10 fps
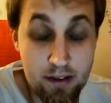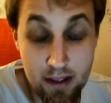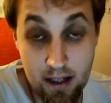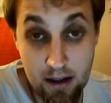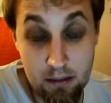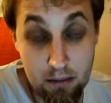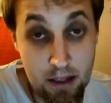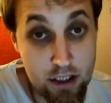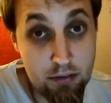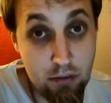their
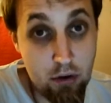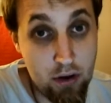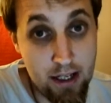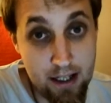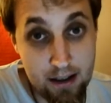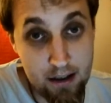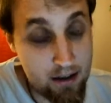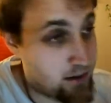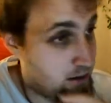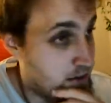much more
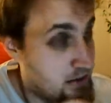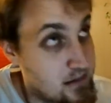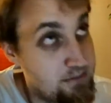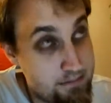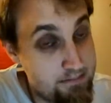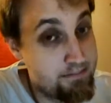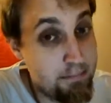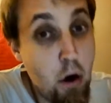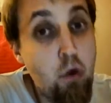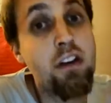
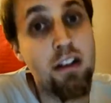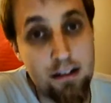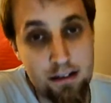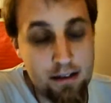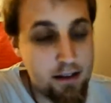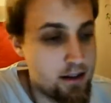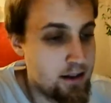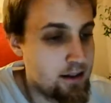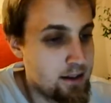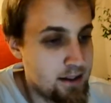potent
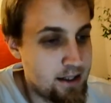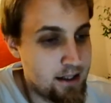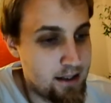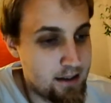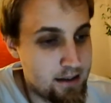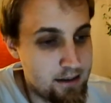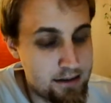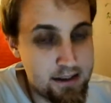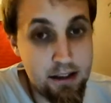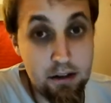
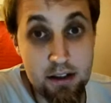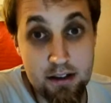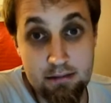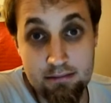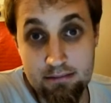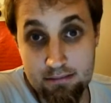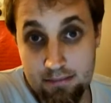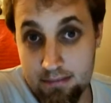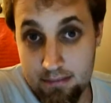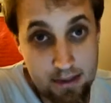secret
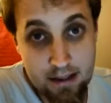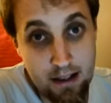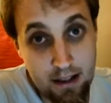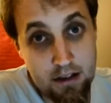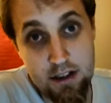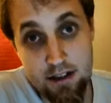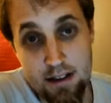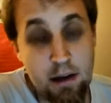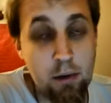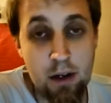intelligence
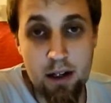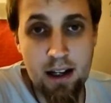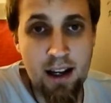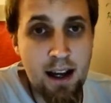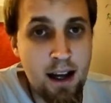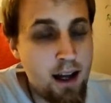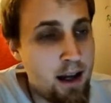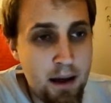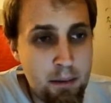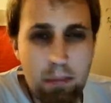network.
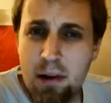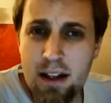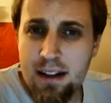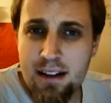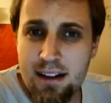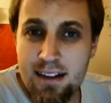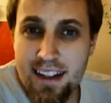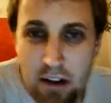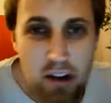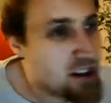But
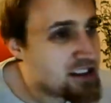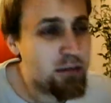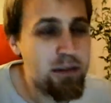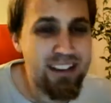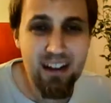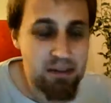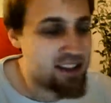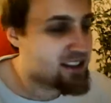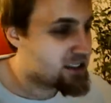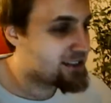there could also be
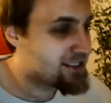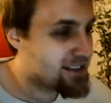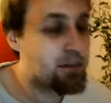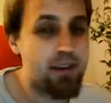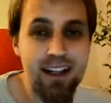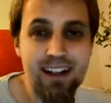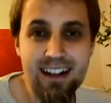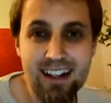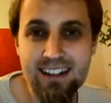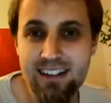something, just something
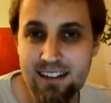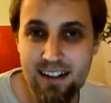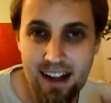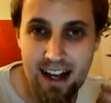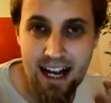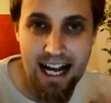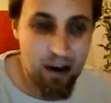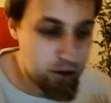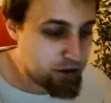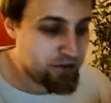that's
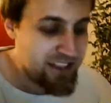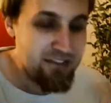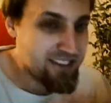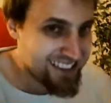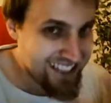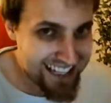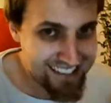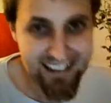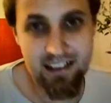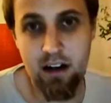out of even that
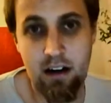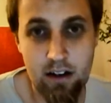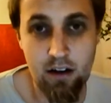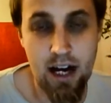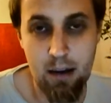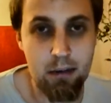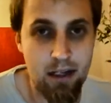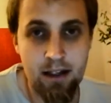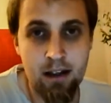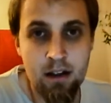scenario
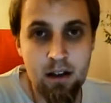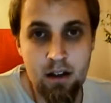happening.